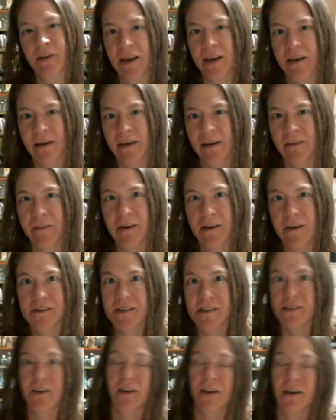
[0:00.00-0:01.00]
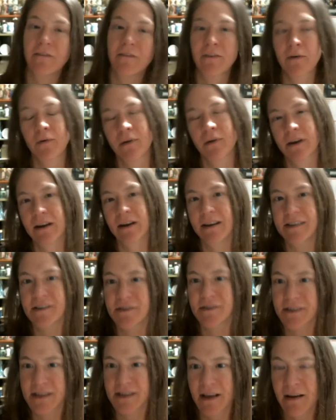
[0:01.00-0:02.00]
like if they're just looking for
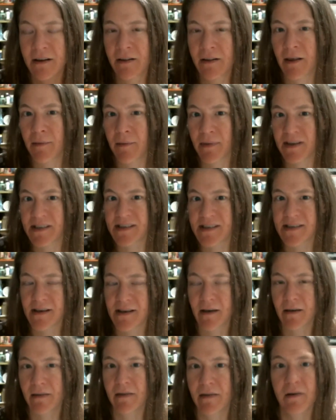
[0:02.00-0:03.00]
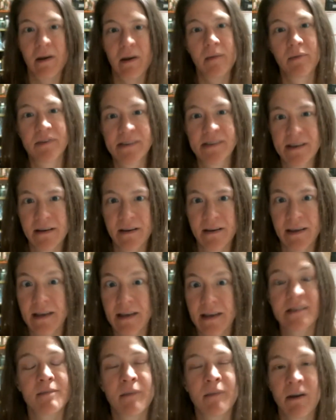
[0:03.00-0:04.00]
organizers in Columbus, they're able to
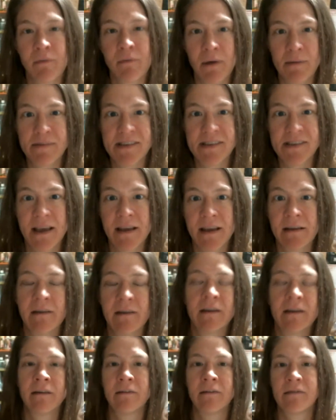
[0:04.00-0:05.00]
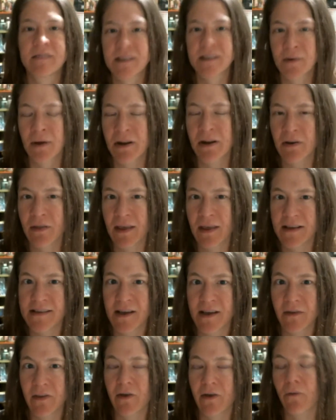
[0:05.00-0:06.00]
get to my website, and so I know that's
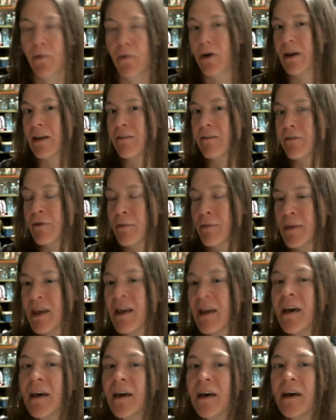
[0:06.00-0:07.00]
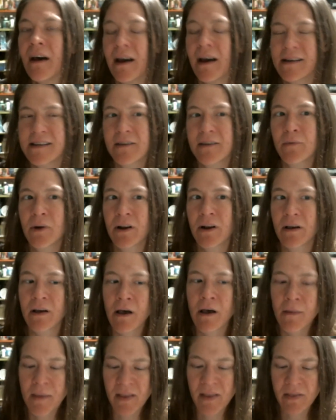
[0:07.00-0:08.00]
out there working for me. I did want to
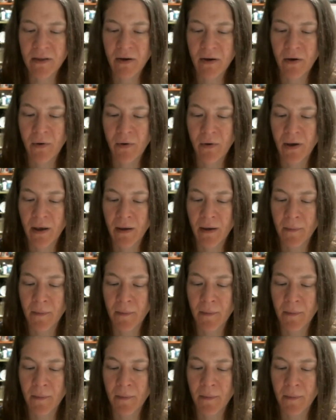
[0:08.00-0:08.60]
comment though,